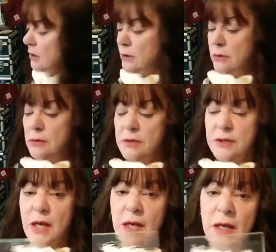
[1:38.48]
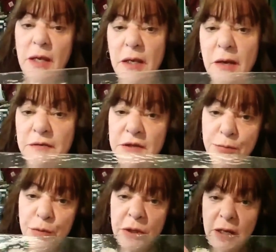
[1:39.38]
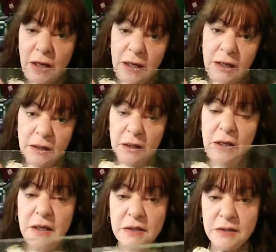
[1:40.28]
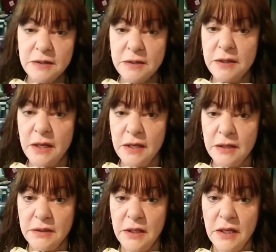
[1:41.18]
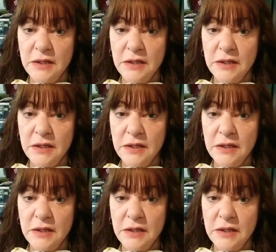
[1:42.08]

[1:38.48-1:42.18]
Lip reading: use I've just pre-cut this is a